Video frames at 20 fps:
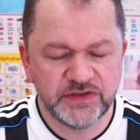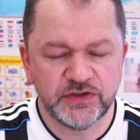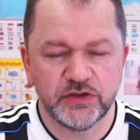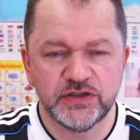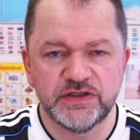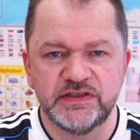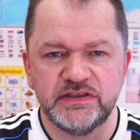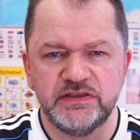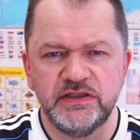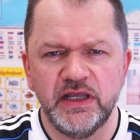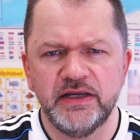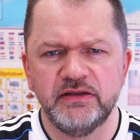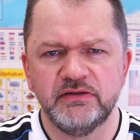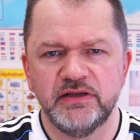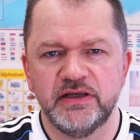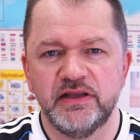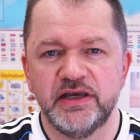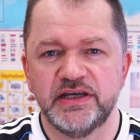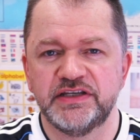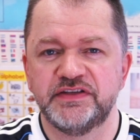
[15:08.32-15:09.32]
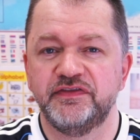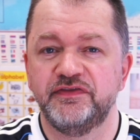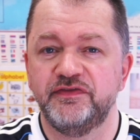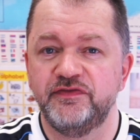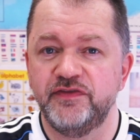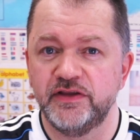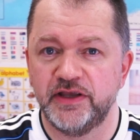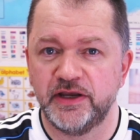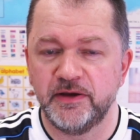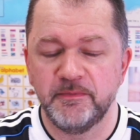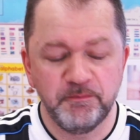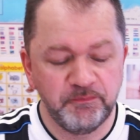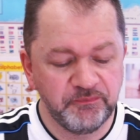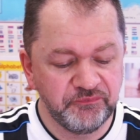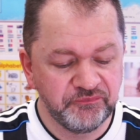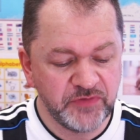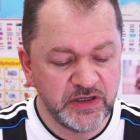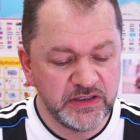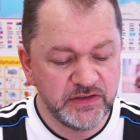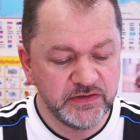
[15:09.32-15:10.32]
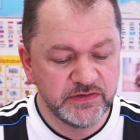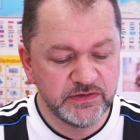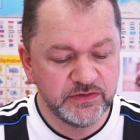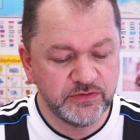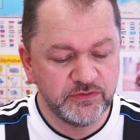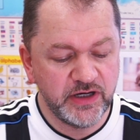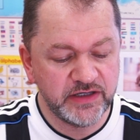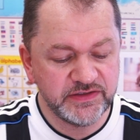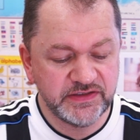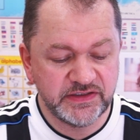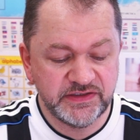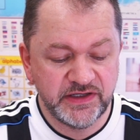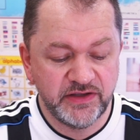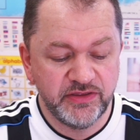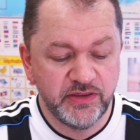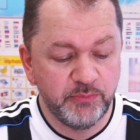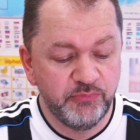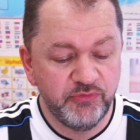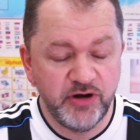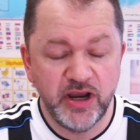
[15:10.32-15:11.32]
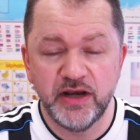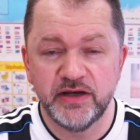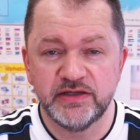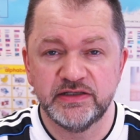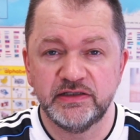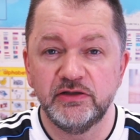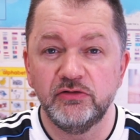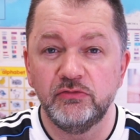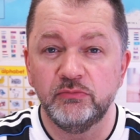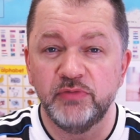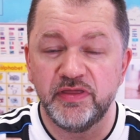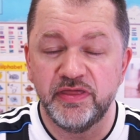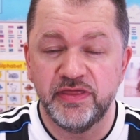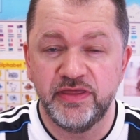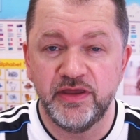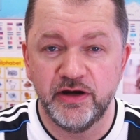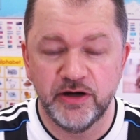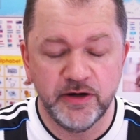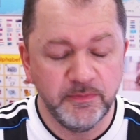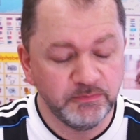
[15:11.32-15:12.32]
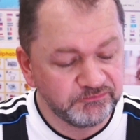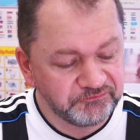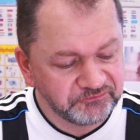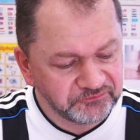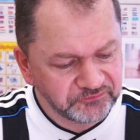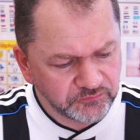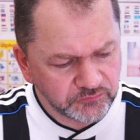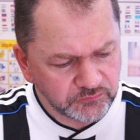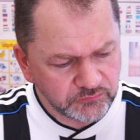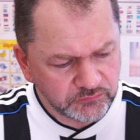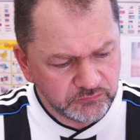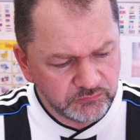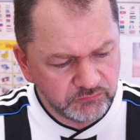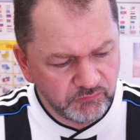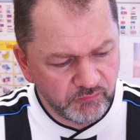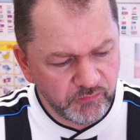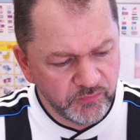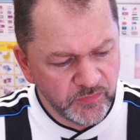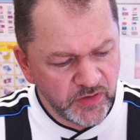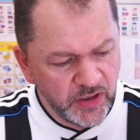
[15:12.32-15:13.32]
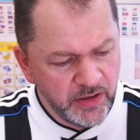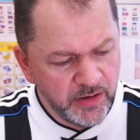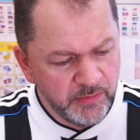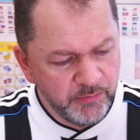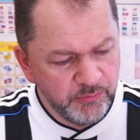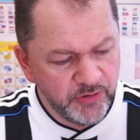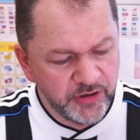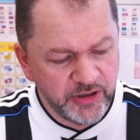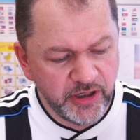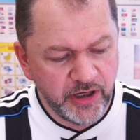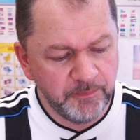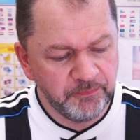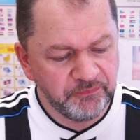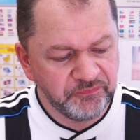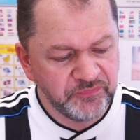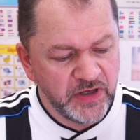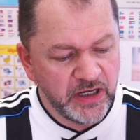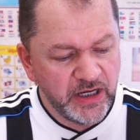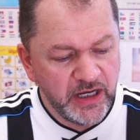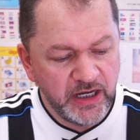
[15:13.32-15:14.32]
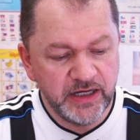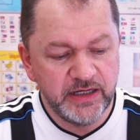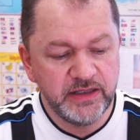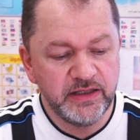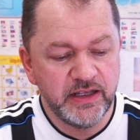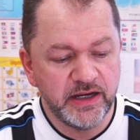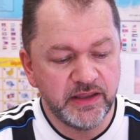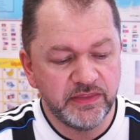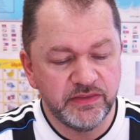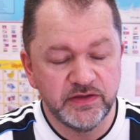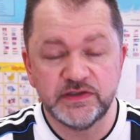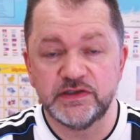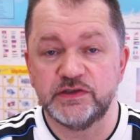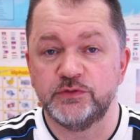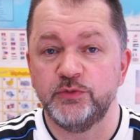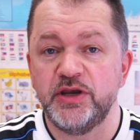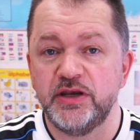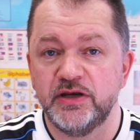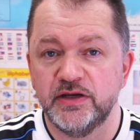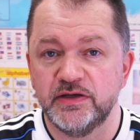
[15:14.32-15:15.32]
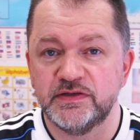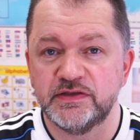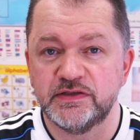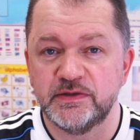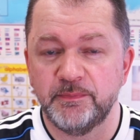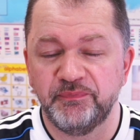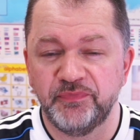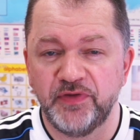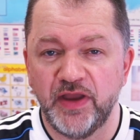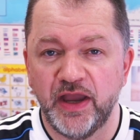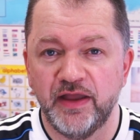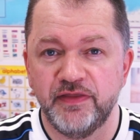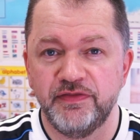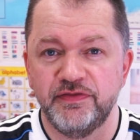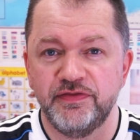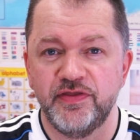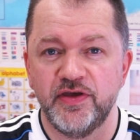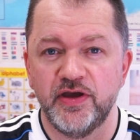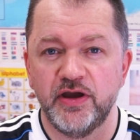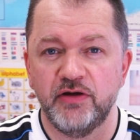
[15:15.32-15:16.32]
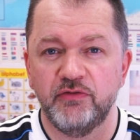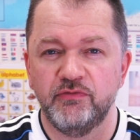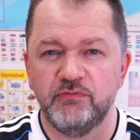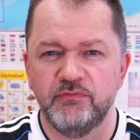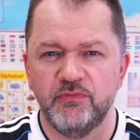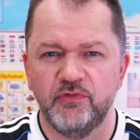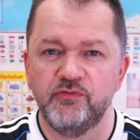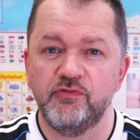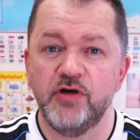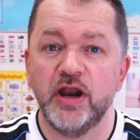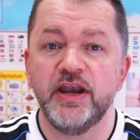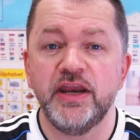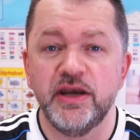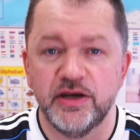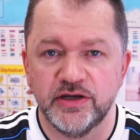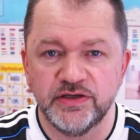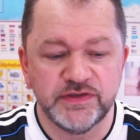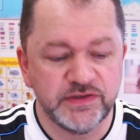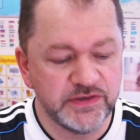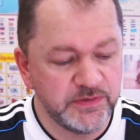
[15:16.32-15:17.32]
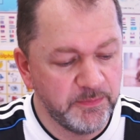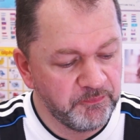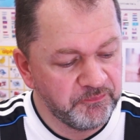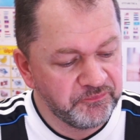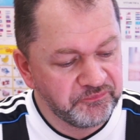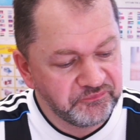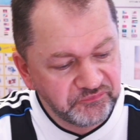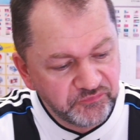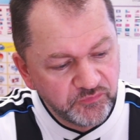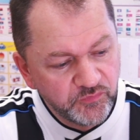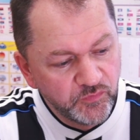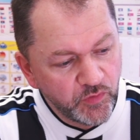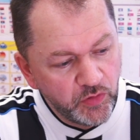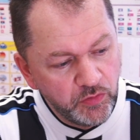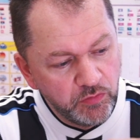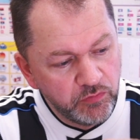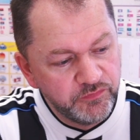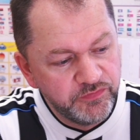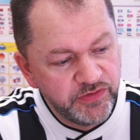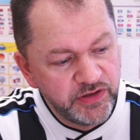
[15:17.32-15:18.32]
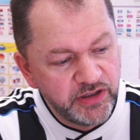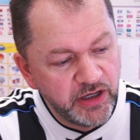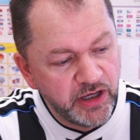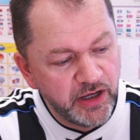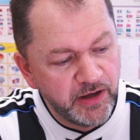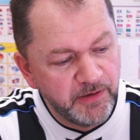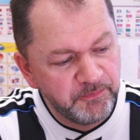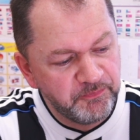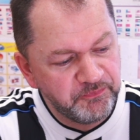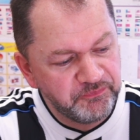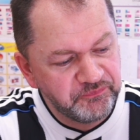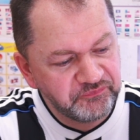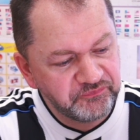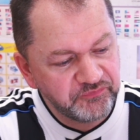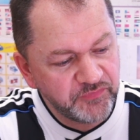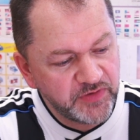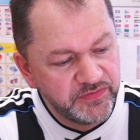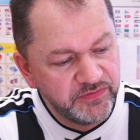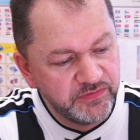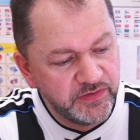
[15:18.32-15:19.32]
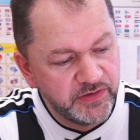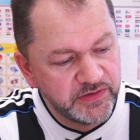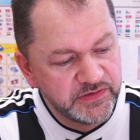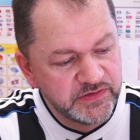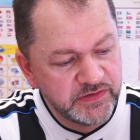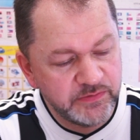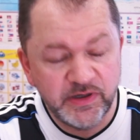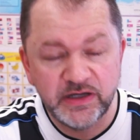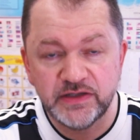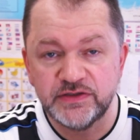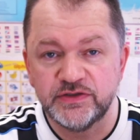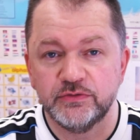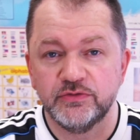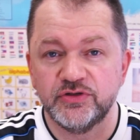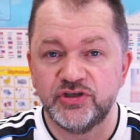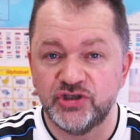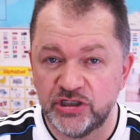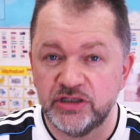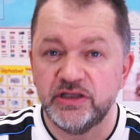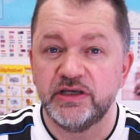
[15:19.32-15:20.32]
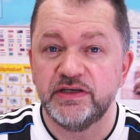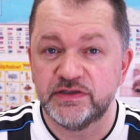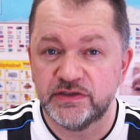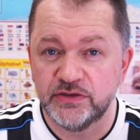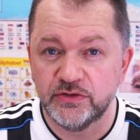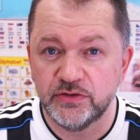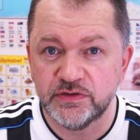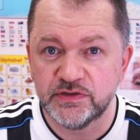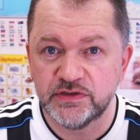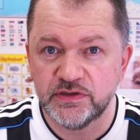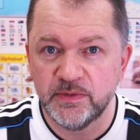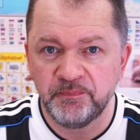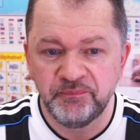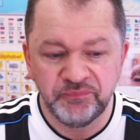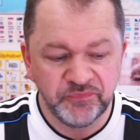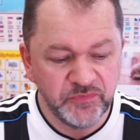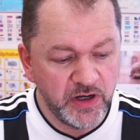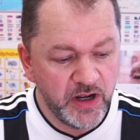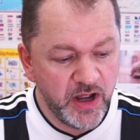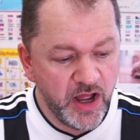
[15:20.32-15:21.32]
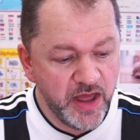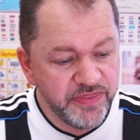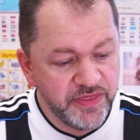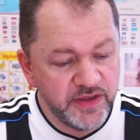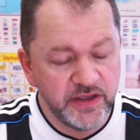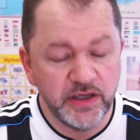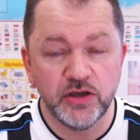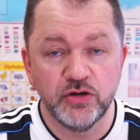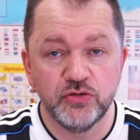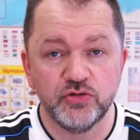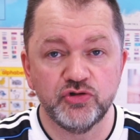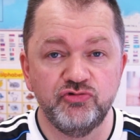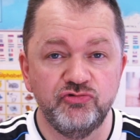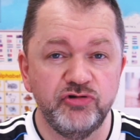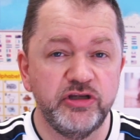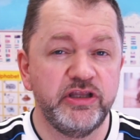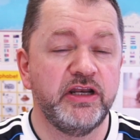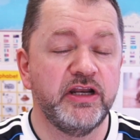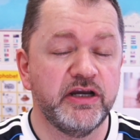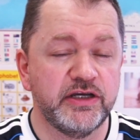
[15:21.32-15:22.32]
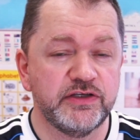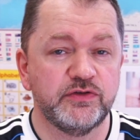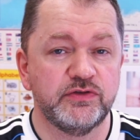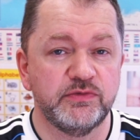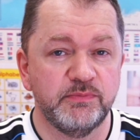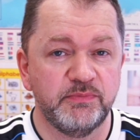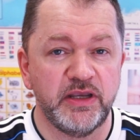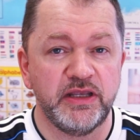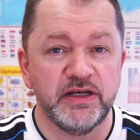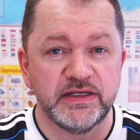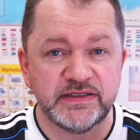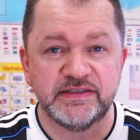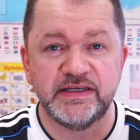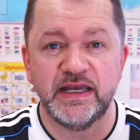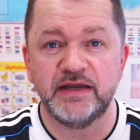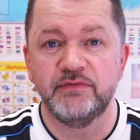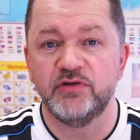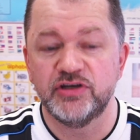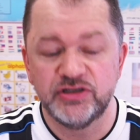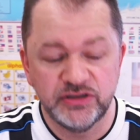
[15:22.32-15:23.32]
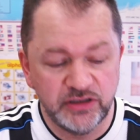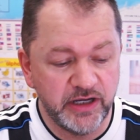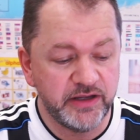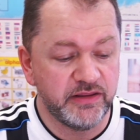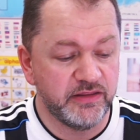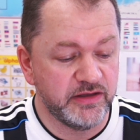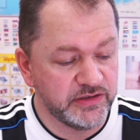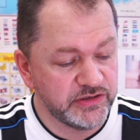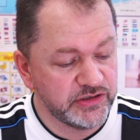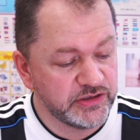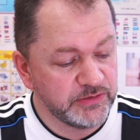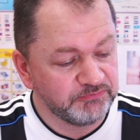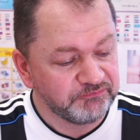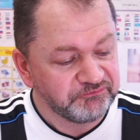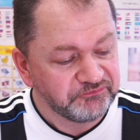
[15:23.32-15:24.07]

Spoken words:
slightly less filling, so as I said, the bread is a little bit thinner, but I like the sweetness and the runniness of the tomato chili sauce. I think it goes really nice in a sandwich like this.